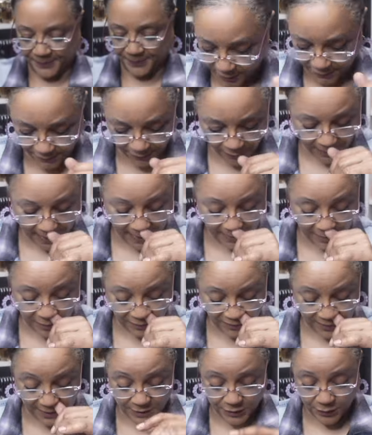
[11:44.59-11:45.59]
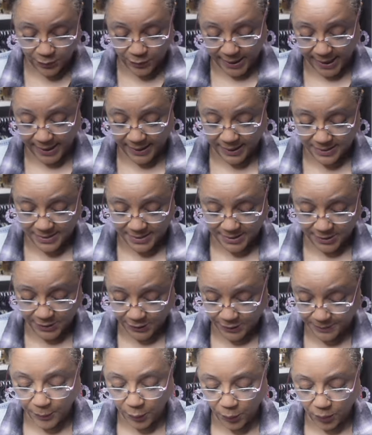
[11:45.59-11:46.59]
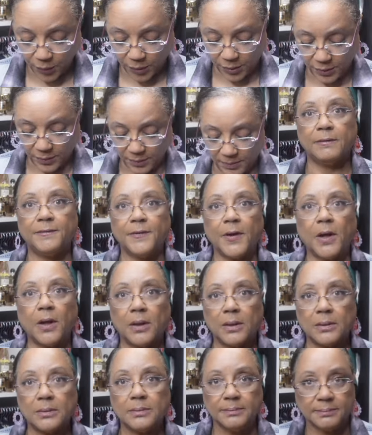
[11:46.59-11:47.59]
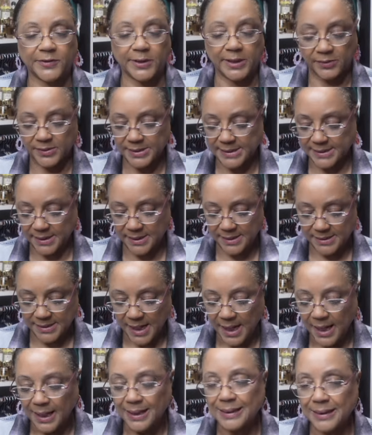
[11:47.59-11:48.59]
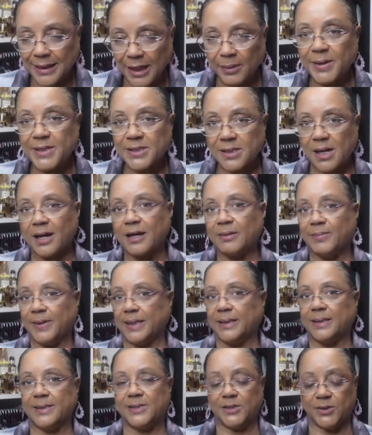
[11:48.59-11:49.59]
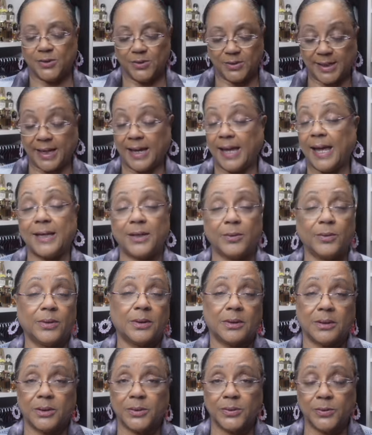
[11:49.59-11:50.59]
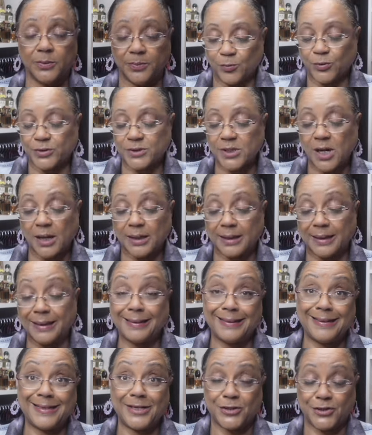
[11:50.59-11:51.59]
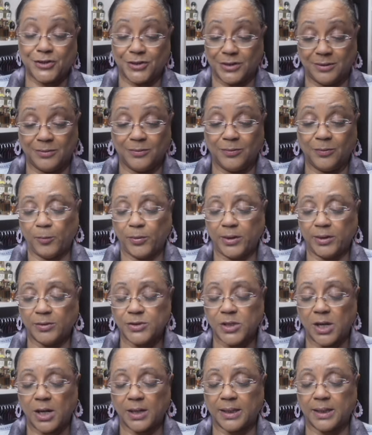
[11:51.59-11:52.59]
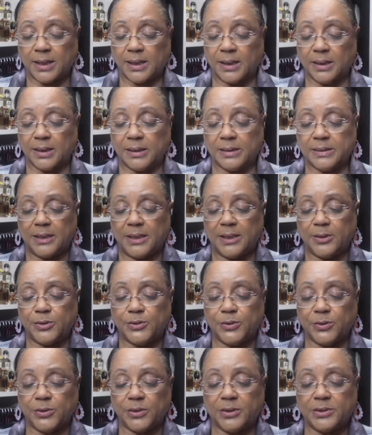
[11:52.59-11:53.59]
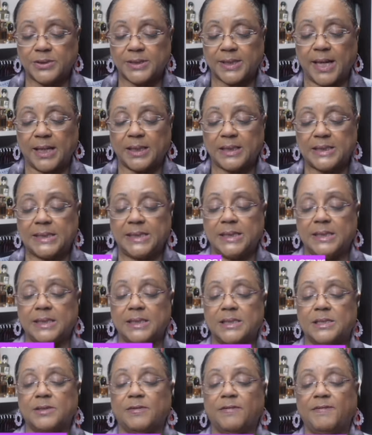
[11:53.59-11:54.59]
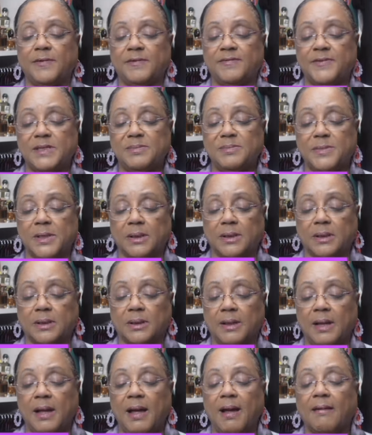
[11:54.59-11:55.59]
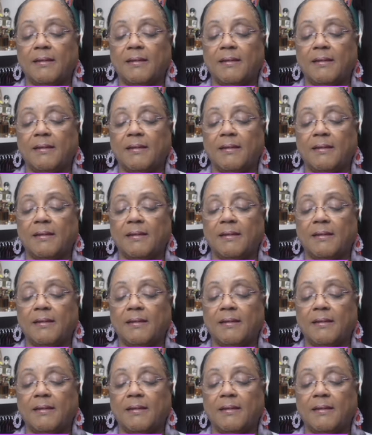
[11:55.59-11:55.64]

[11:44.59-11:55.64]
Before I move into what I consider more fall fragrances, let me talk about the two that I had to include. We're talking niche. We are talking Theodoros Kalotinis 50 mil.